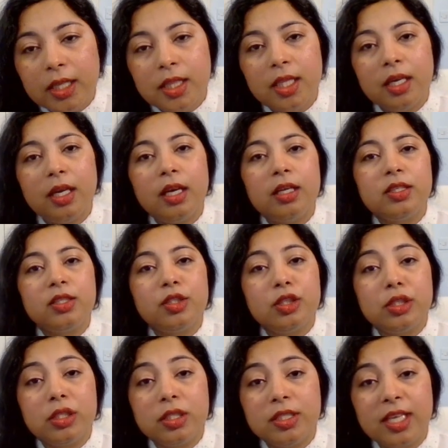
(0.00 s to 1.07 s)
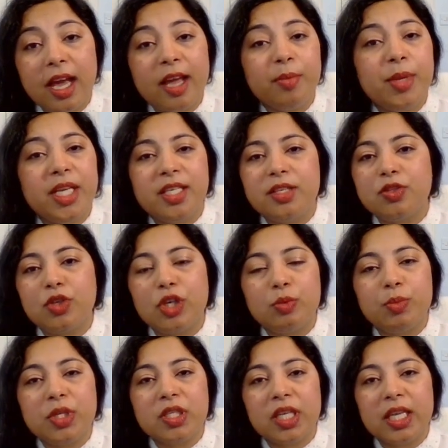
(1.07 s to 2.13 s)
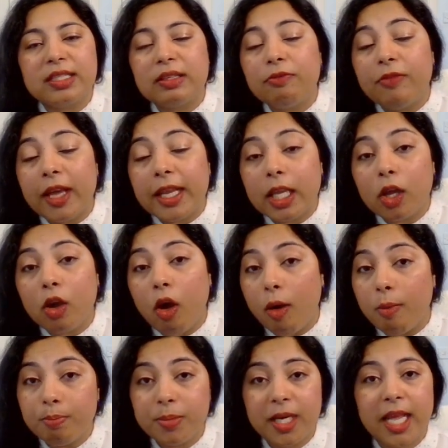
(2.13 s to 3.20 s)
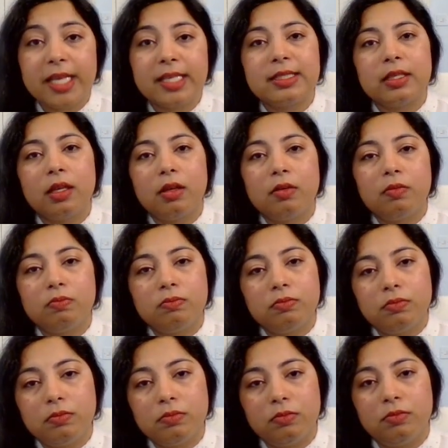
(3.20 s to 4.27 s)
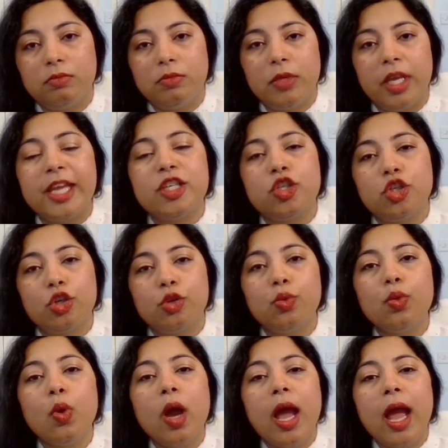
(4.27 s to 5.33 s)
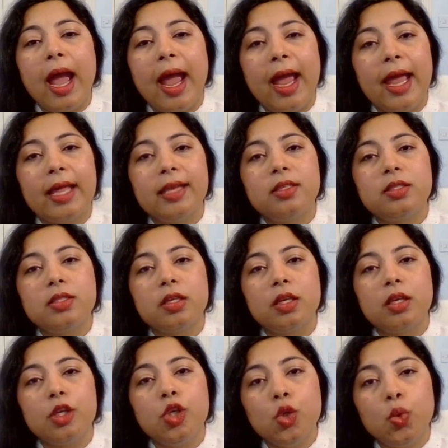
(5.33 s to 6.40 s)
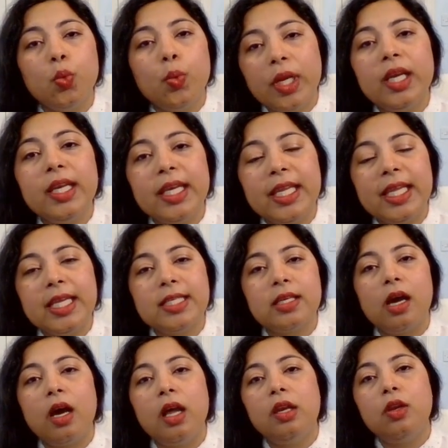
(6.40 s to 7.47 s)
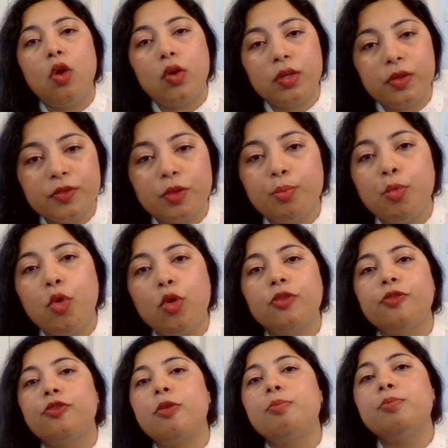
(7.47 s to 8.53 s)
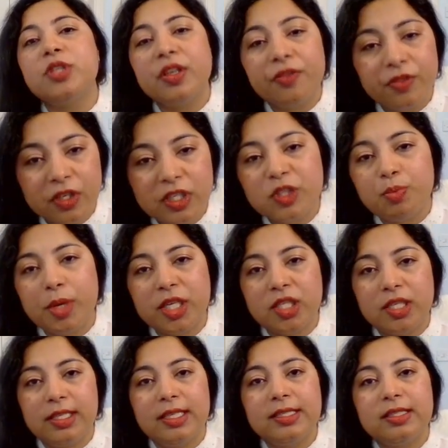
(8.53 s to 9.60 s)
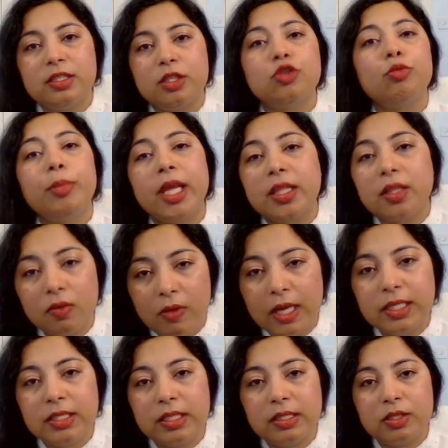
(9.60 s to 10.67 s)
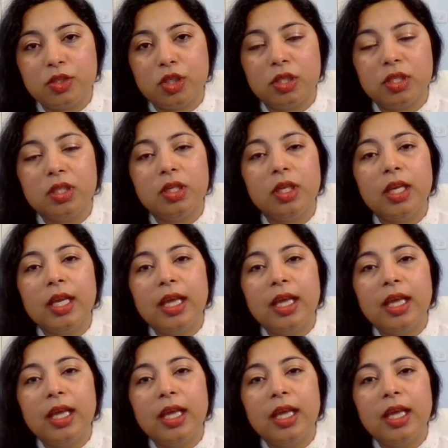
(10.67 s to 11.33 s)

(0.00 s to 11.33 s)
the diabetes treatment is a very complex issue, and you will need a lot of support from different specialists to make the right decision.